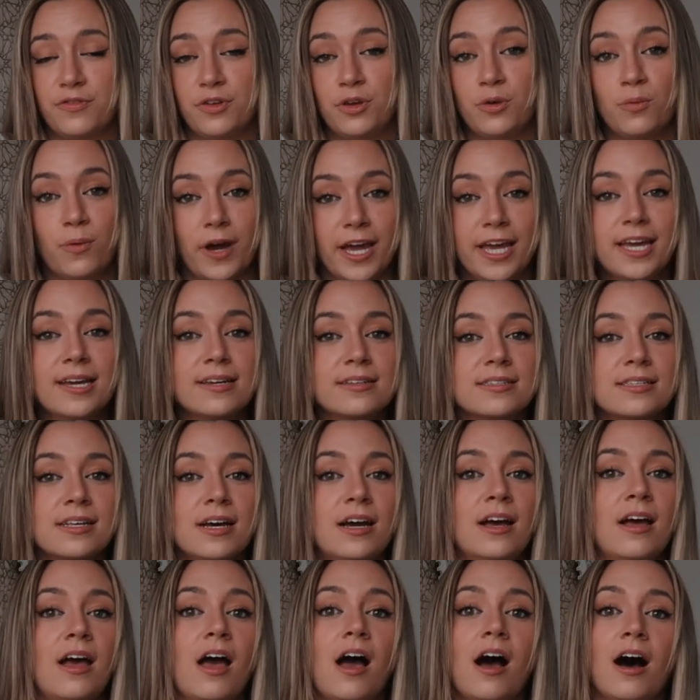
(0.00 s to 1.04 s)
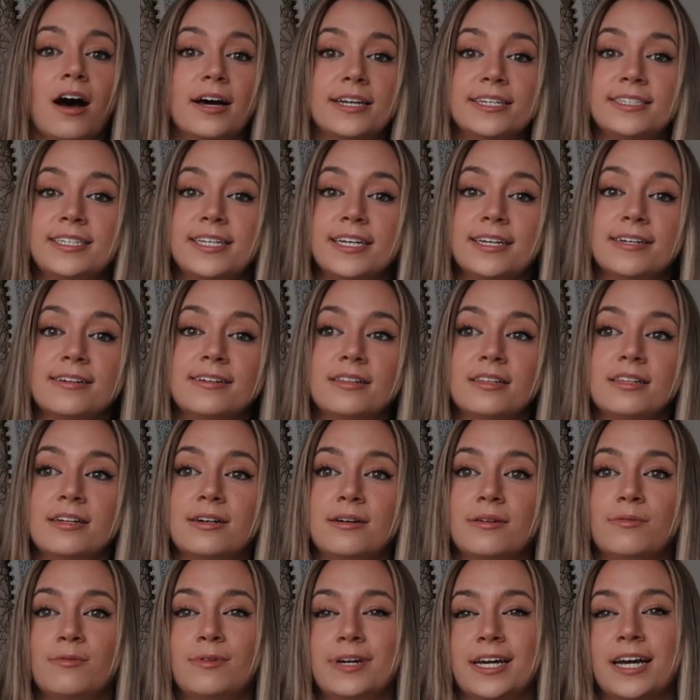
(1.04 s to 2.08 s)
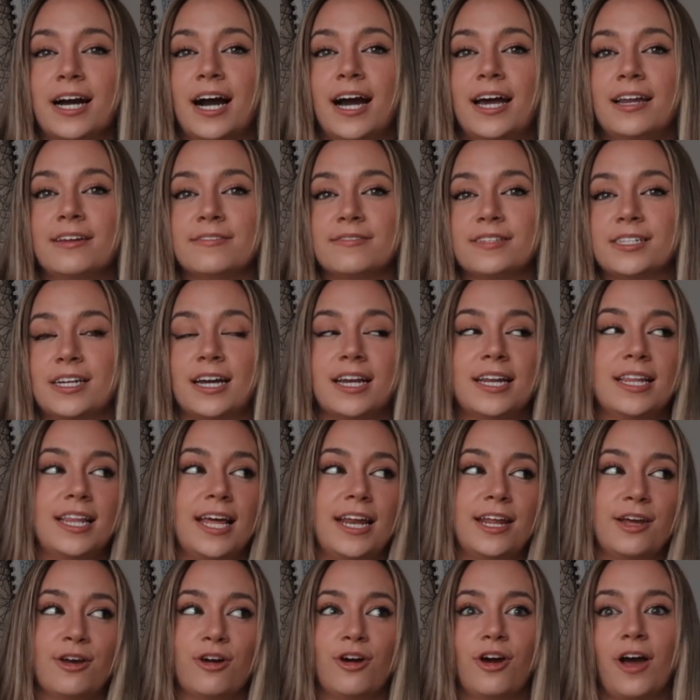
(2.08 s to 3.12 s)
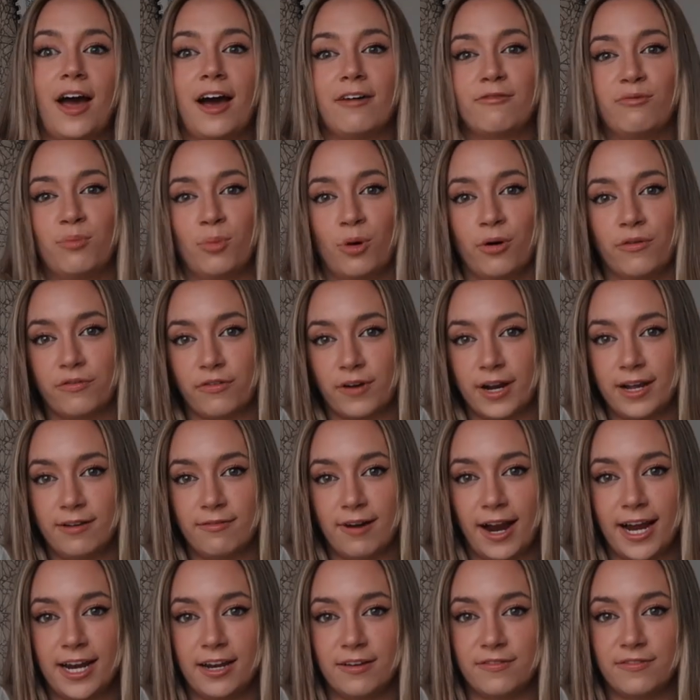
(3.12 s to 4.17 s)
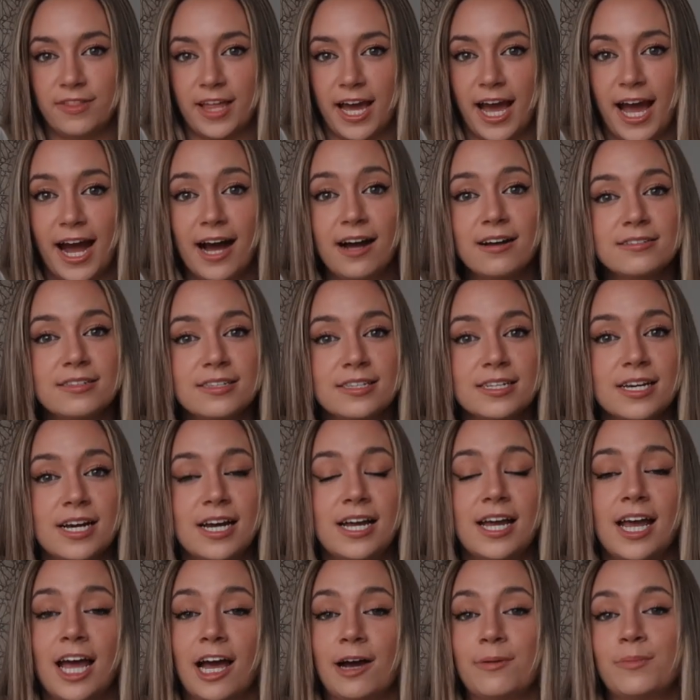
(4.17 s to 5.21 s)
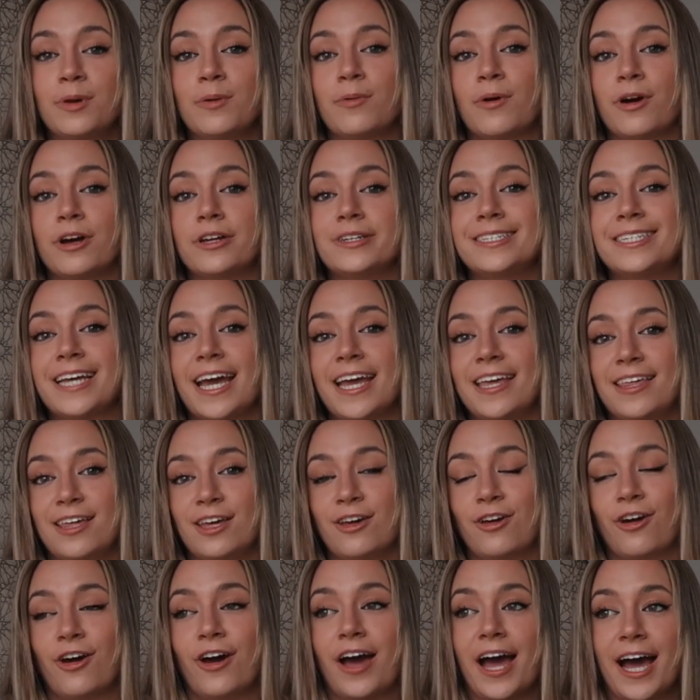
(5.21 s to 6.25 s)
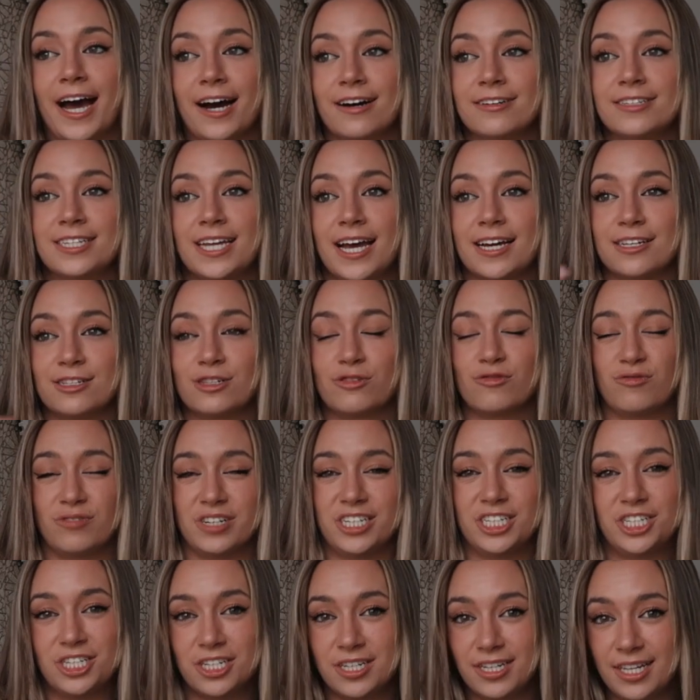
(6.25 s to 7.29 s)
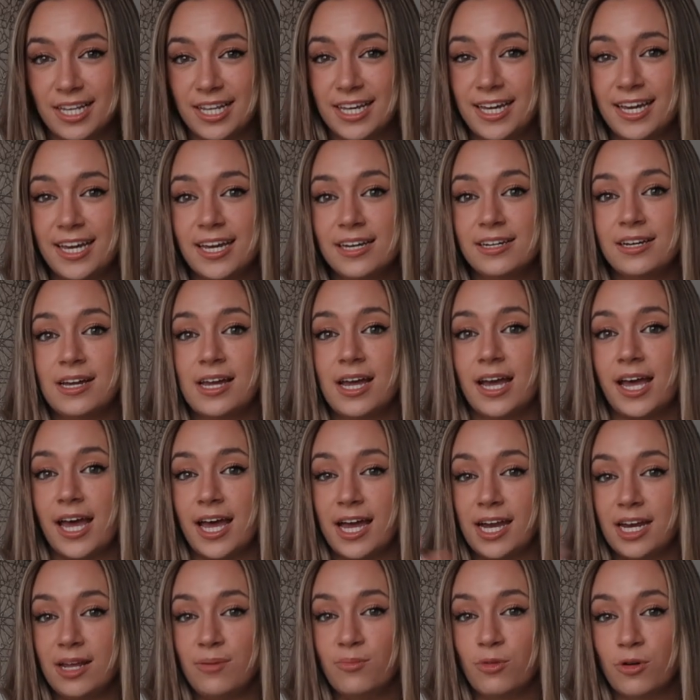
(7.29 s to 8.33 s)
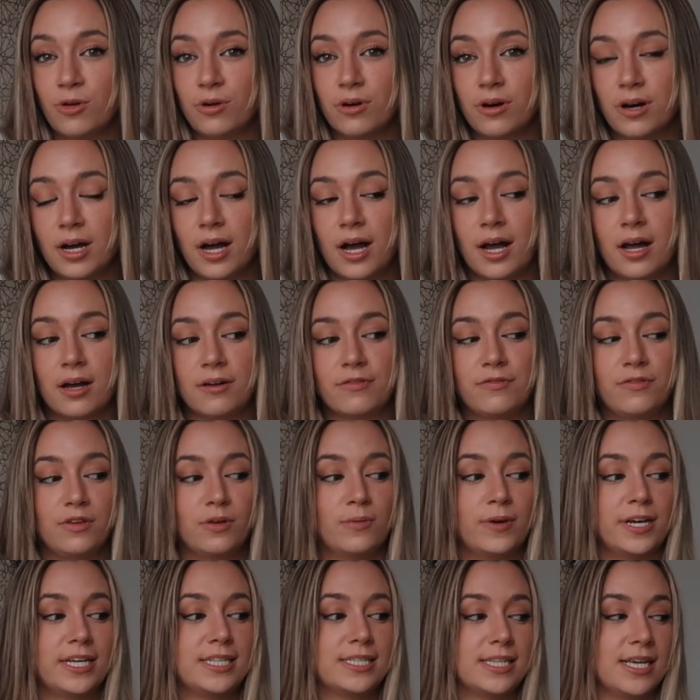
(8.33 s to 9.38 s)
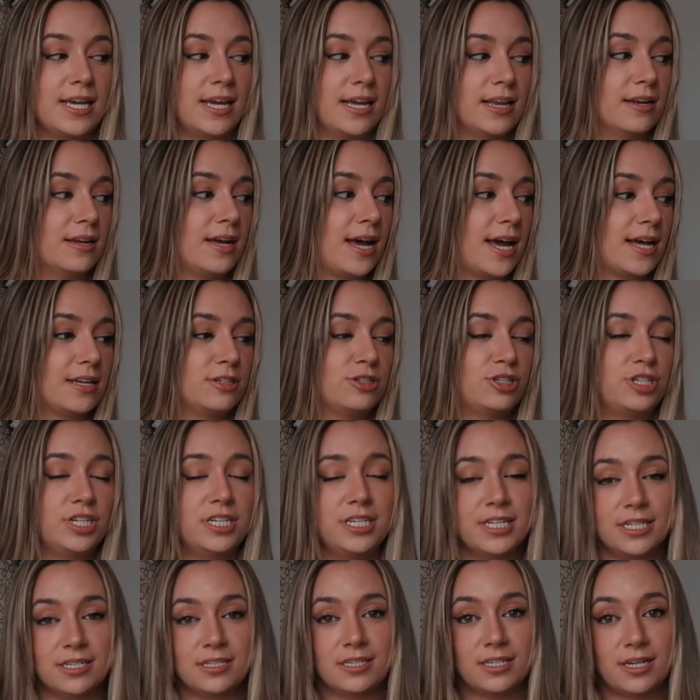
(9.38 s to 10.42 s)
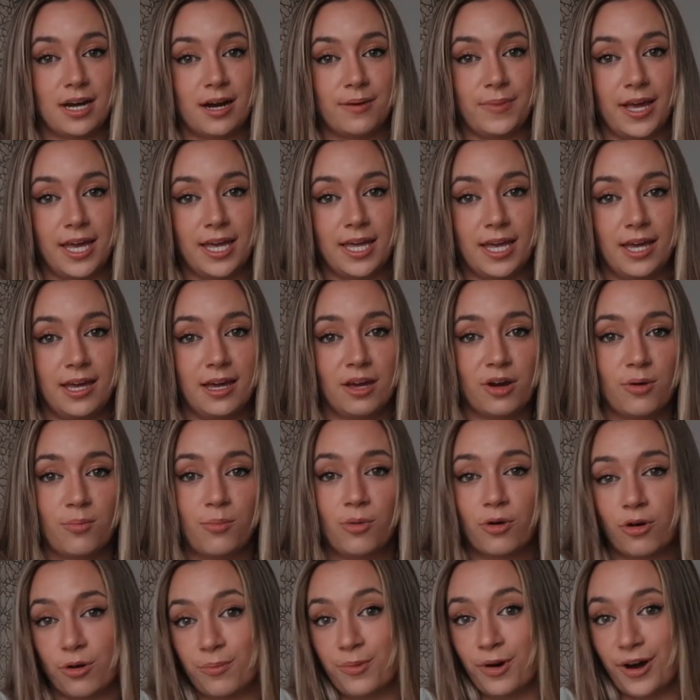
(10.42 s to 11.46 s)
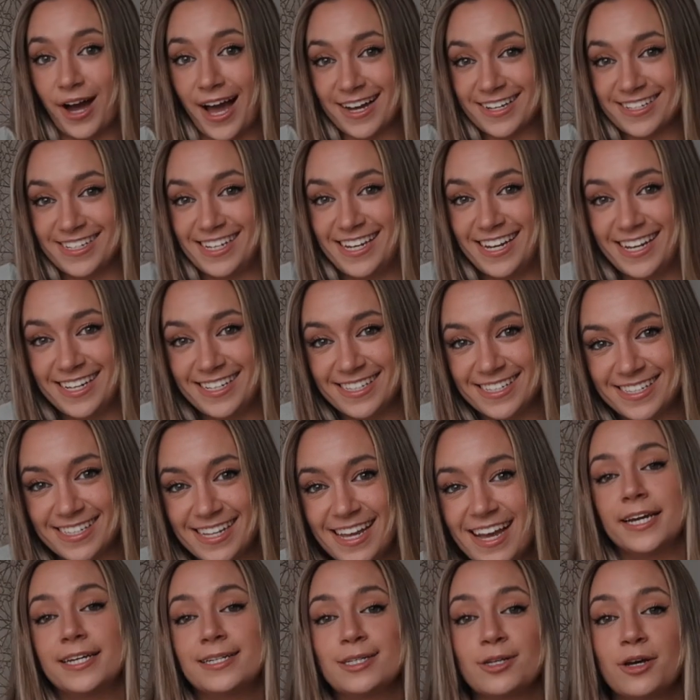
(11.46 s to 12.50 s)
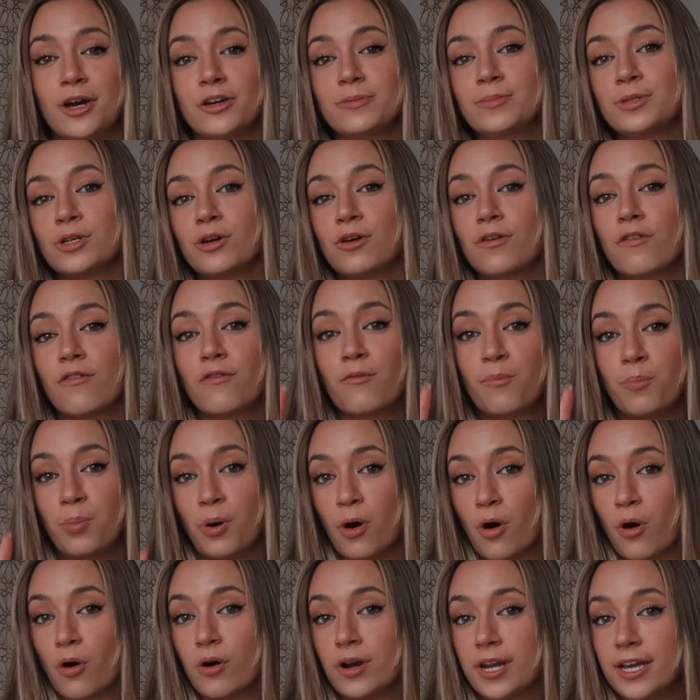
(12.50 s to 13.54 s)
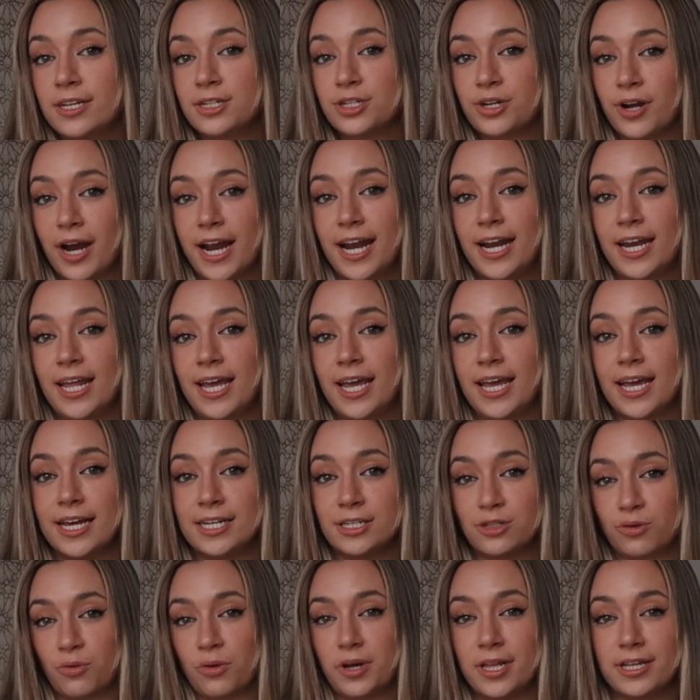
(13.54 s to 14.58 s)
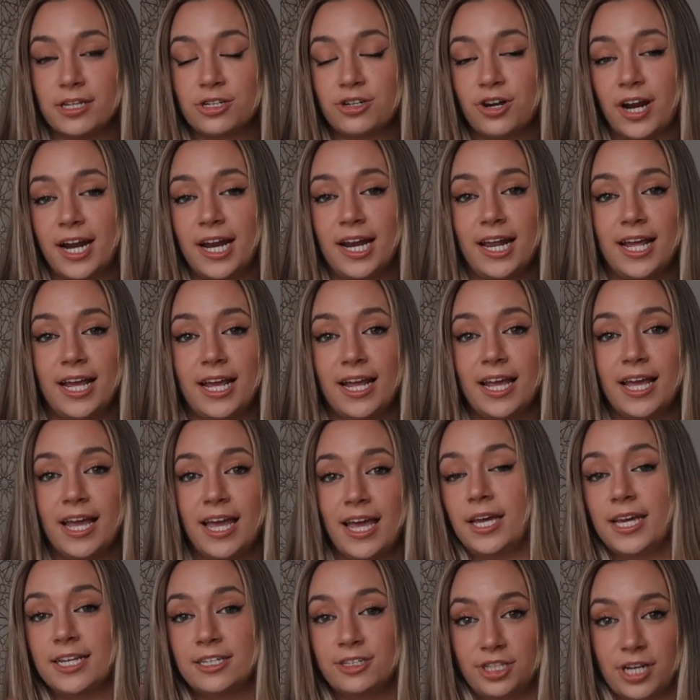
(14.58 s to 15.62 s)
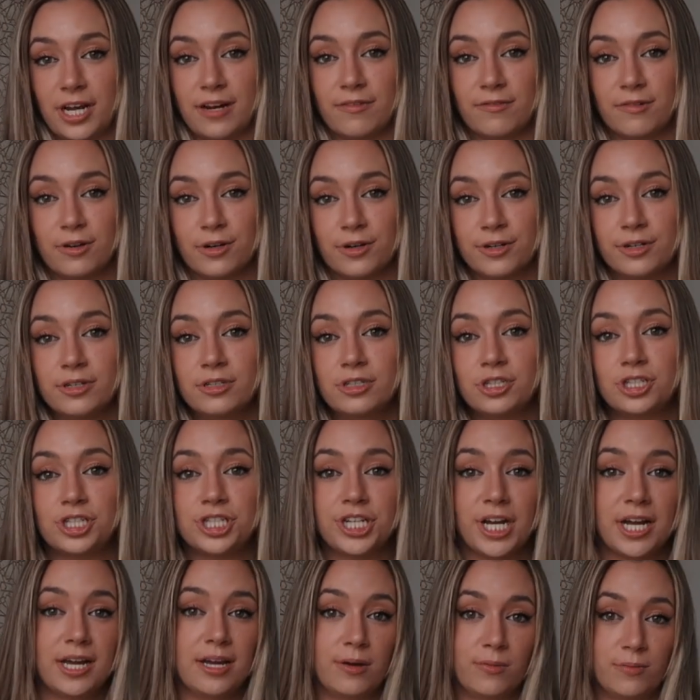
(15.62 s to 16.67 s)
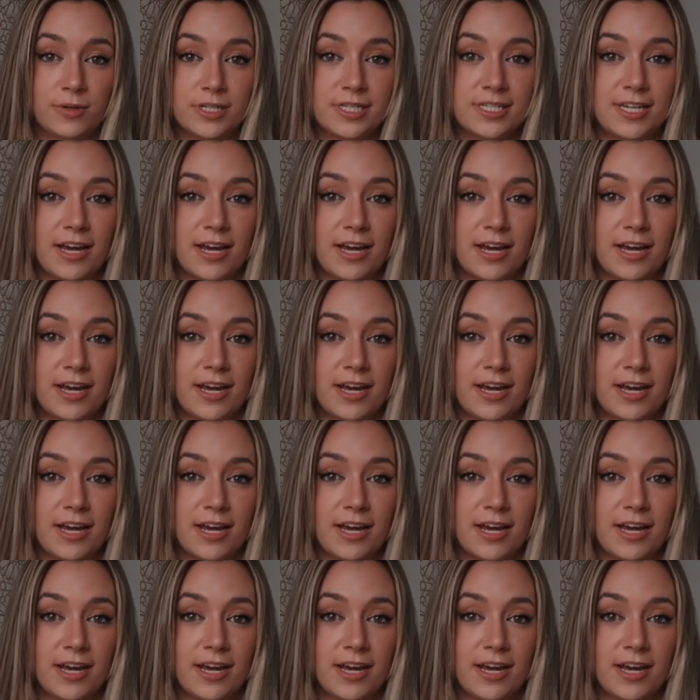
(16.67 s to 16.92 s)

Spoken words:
few weeks until we kind of started letting her have more free reign of the house, and we weren't taking her out as rigidly anymore a few weeks in, and she did start making more and more accidents. In terms of potty training and toilet training in general, she was